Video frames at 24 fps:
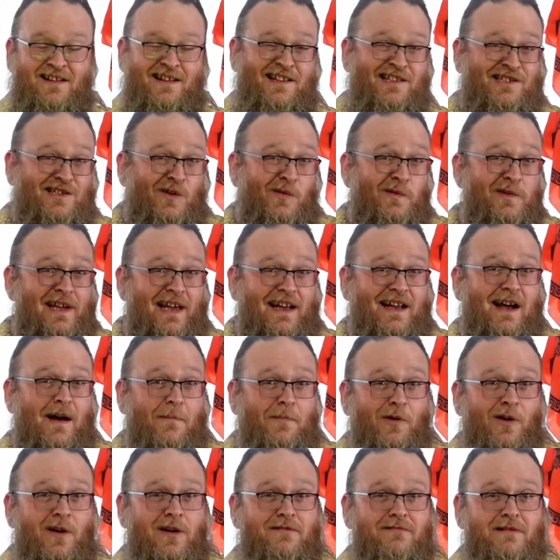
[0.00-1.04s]
It's only a
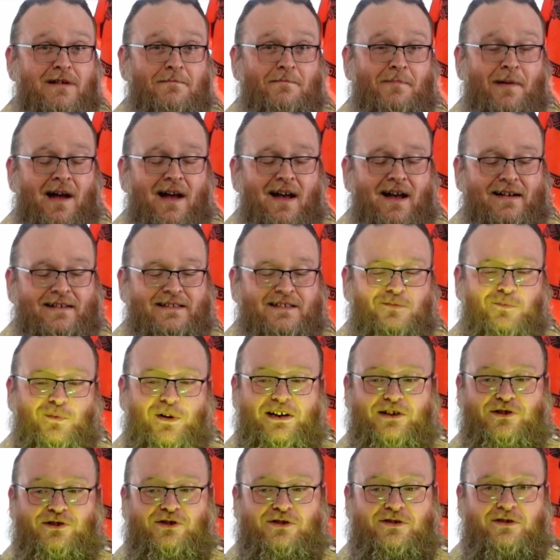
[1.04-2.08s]
couple $100,
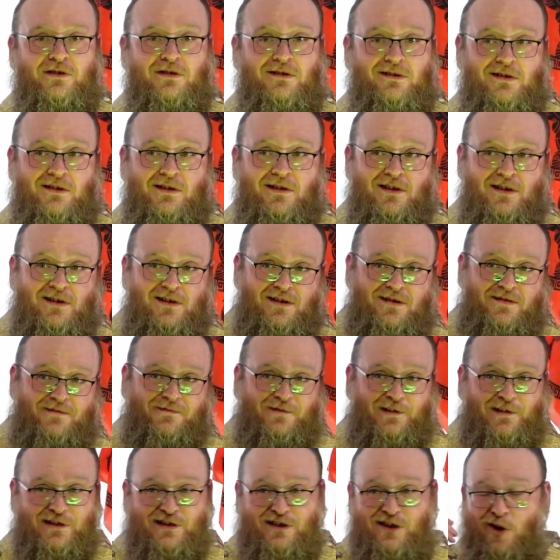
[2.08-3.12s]
which
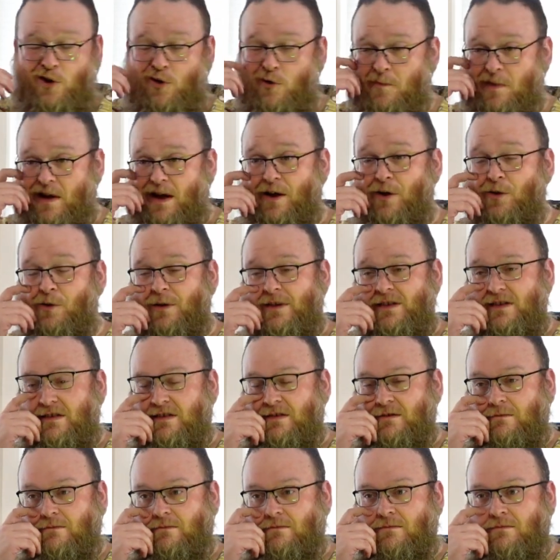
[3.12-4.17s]
for Domo
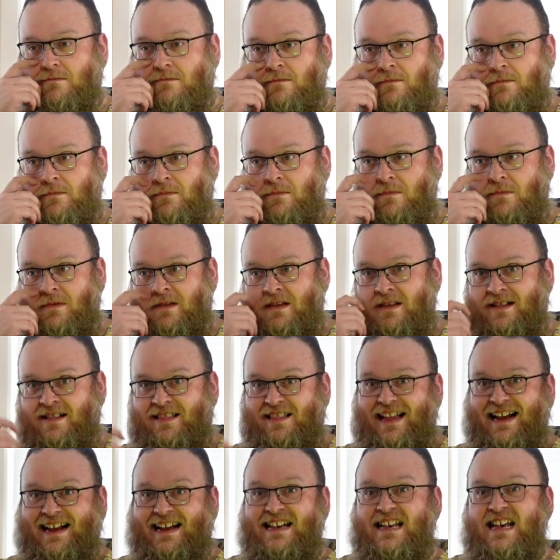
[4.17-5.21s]
is
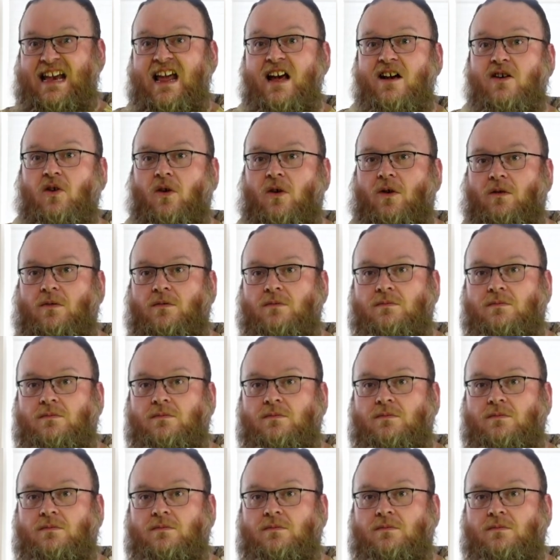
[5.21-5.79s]
like a nickel.